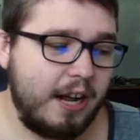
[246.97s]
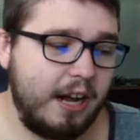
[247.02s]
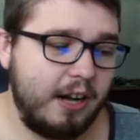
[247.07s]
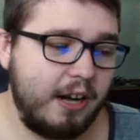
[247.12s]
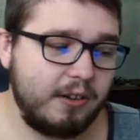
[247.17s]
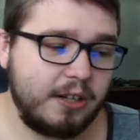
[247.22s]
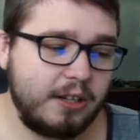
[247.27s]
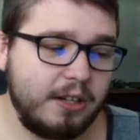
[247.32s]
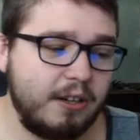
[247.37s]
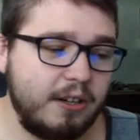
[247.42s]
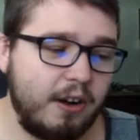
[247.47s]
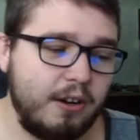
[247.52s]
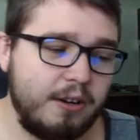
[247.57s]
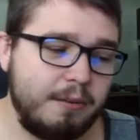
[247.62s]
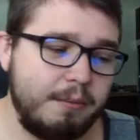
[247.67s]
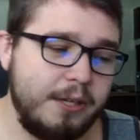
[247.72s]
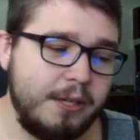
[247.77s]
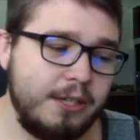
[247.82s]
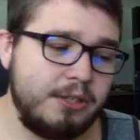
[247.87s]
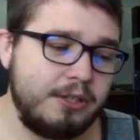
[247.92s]
how can
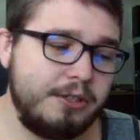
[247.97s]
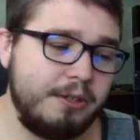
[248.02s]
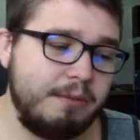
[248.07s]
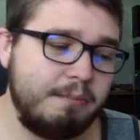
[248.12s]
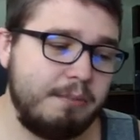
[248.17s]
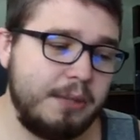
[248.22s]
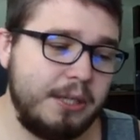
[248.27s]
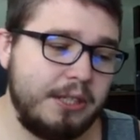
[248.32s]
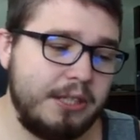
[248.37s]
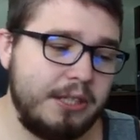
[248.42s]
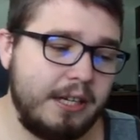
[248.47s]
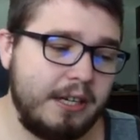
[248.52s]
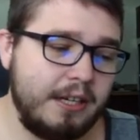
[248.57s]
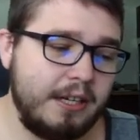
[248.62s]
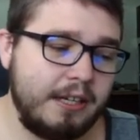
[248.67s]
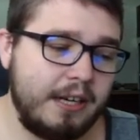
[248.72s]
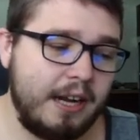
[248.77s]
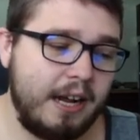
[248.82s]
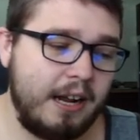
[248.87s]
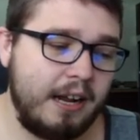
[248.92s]
automation be
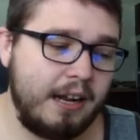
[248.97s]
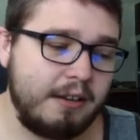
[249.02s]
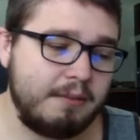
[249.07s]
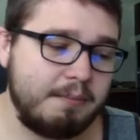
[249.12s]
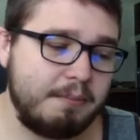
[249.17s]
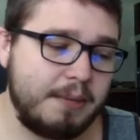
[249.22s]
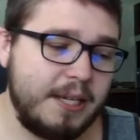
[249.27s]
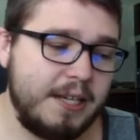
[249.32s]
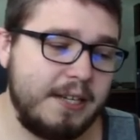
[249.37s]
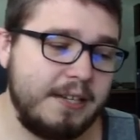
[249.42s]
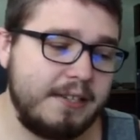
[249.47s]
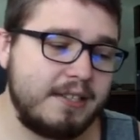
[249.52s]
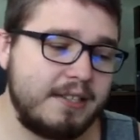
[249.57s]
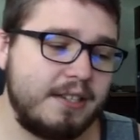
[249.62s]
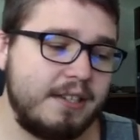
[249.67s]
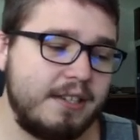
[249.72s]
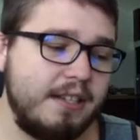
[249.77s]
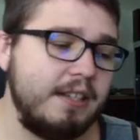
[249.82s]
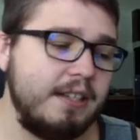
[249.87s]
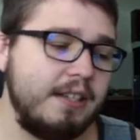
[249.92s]
done on
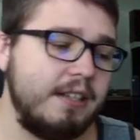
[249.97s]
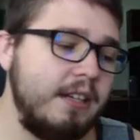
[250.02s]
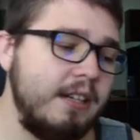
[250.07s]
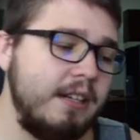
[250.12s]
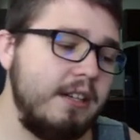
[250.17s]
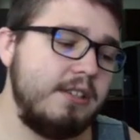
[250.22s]
PC.